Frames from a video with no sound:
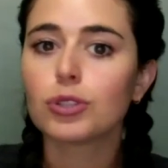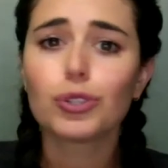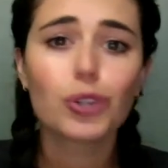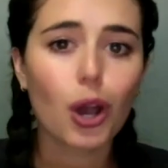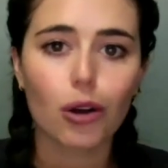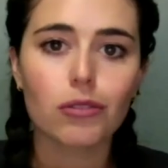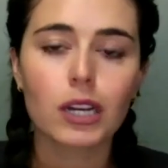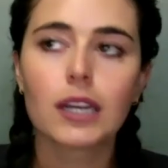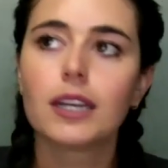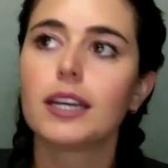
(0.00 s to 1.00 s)
No.
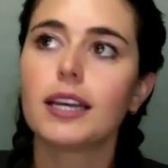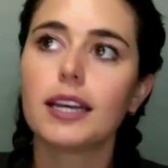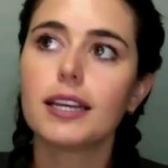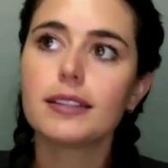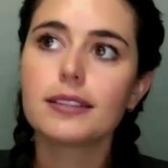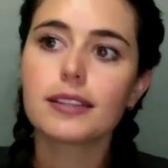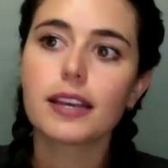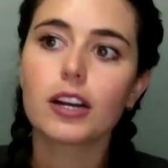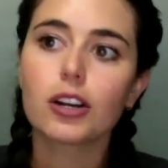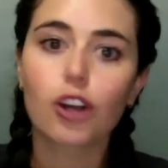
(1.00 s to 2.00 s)
Is
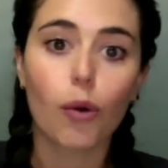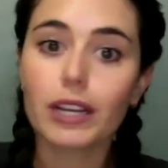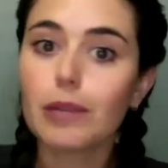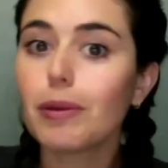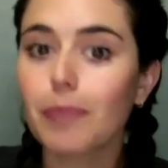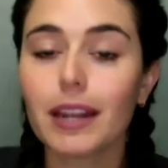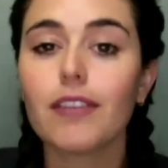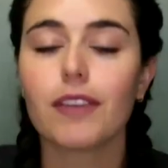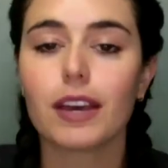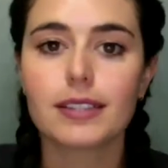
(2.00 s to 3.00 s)
there going to be
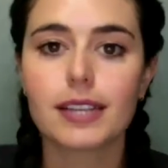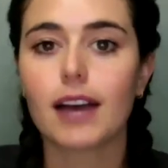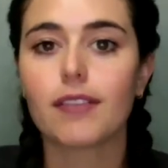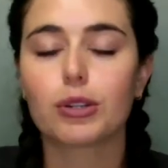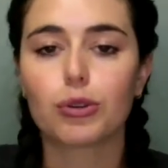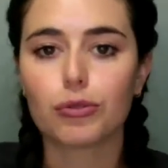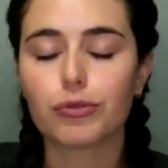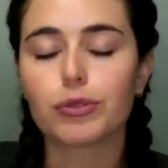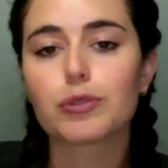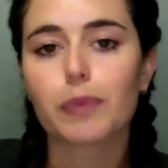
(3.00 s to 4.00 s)
benefit to having a whole
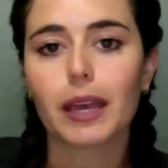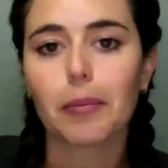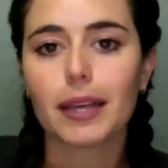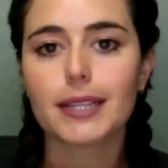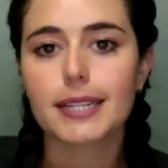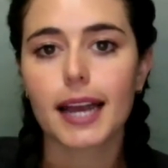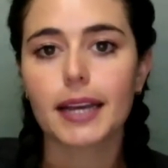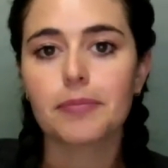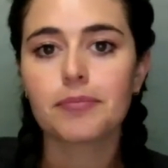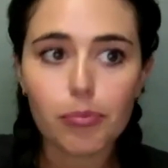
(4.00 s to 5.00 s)
foods plant-based
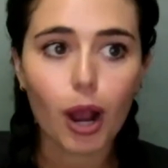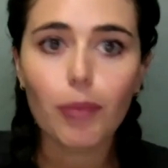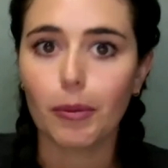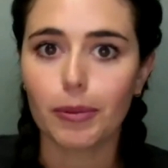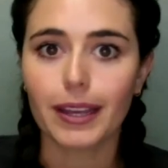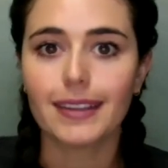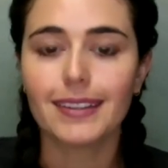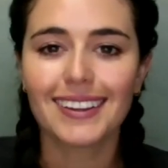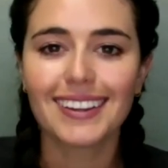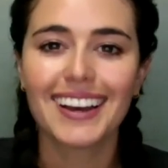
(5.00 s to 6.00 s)
diet? Probably.
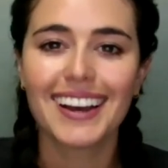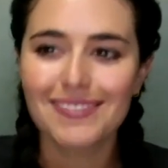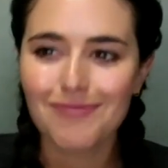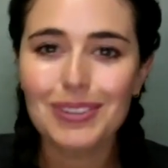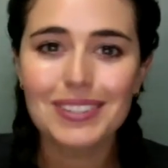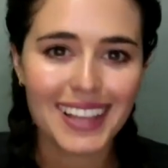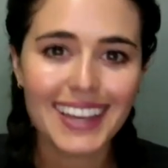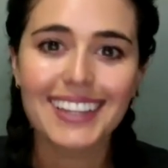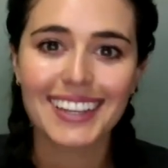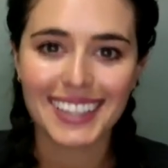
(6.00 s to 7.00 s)
Most
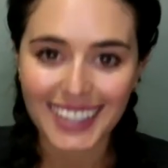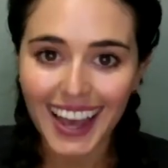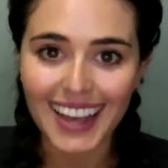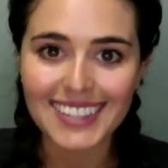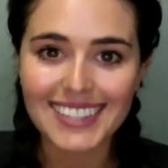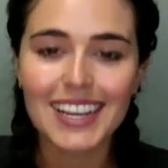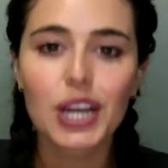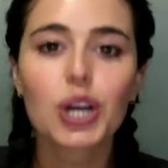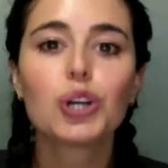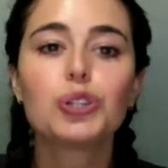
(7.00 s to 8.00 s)
likely, yes.
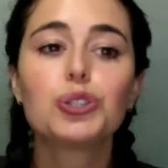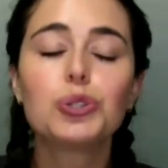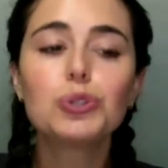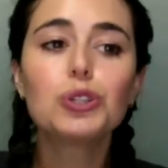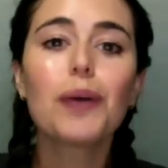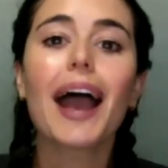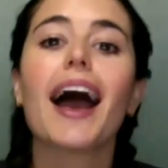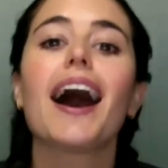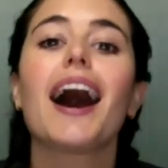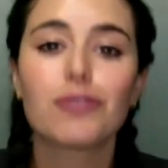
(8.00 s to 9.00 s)
Do you
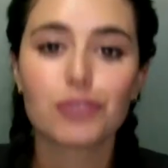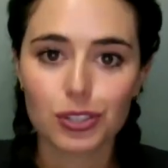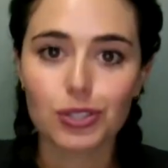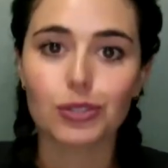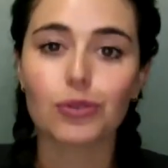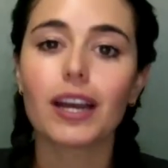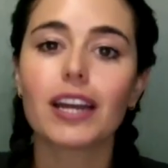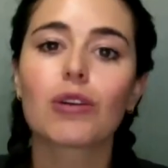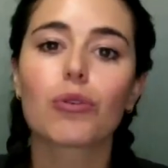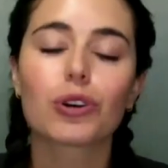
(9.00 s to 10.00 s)
have to
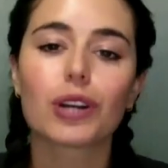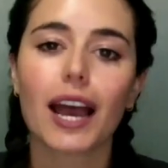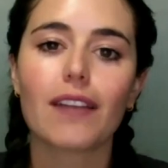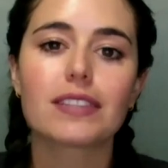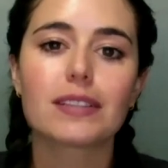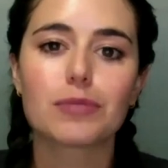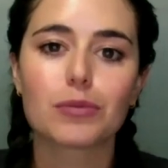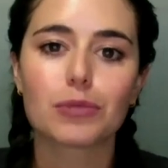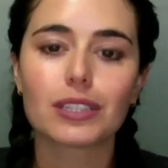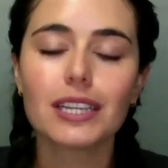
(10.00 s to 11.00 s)
in order to have
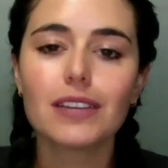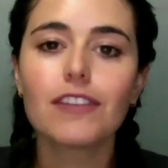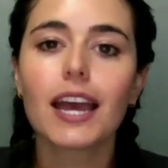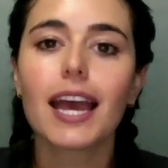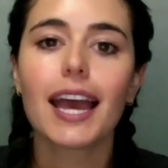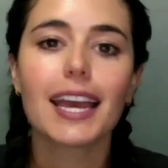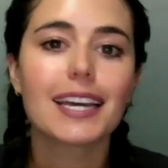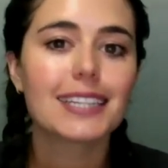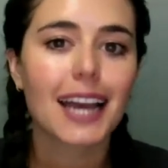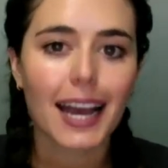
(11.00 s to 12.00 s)
symptom relief
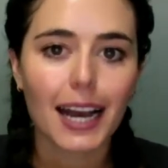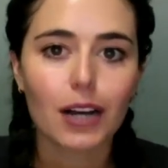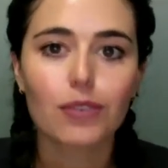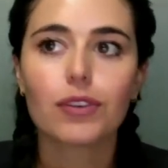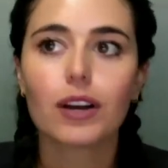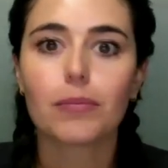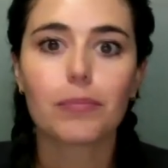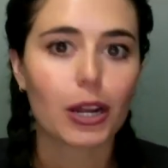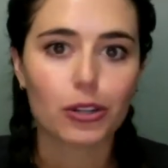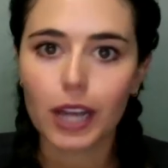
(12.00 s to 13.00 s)
and to have
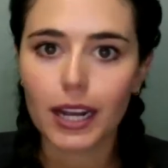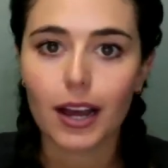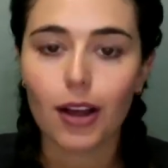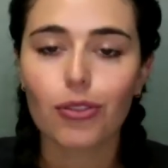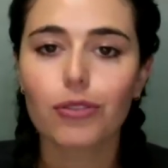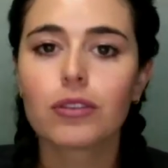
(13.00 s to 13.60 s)
better gut health?